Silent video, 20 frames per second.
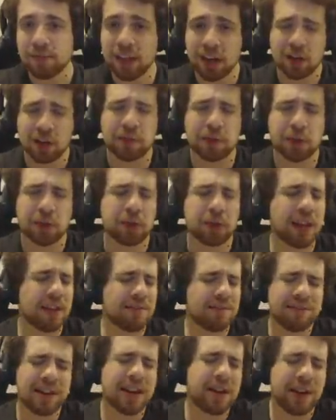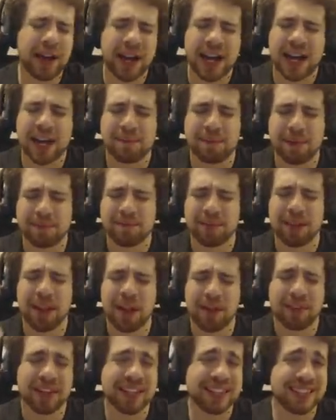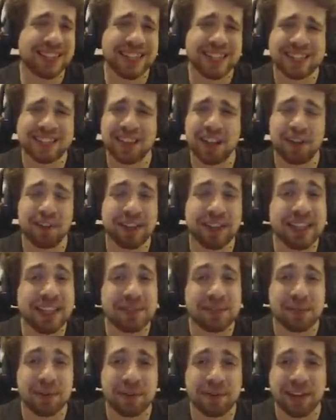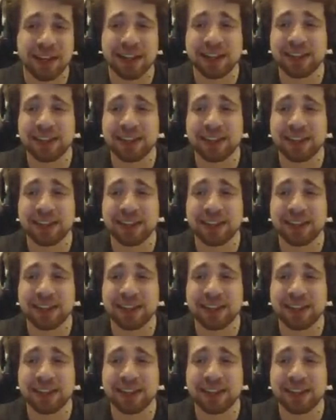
overall I'm very hype. I'm loving this reveal.